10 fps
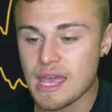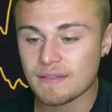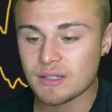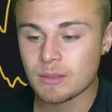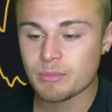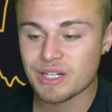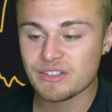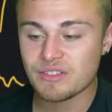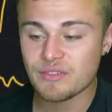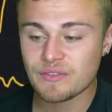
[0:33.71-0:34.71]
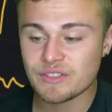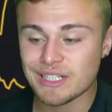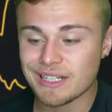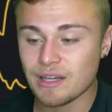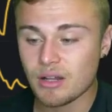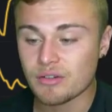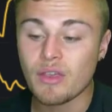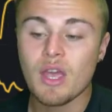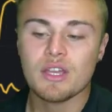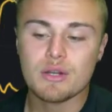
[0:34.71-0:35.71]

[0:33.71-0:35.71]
and the current price is $59.